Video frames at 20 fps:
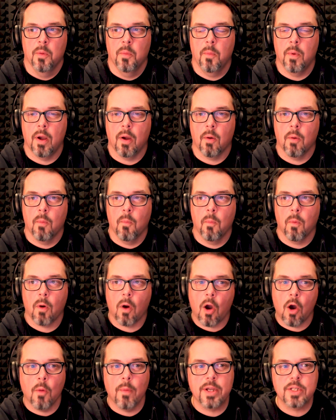Well,
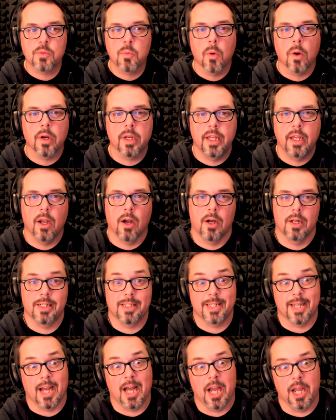we're always working
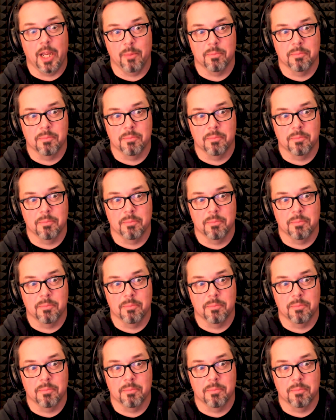on time.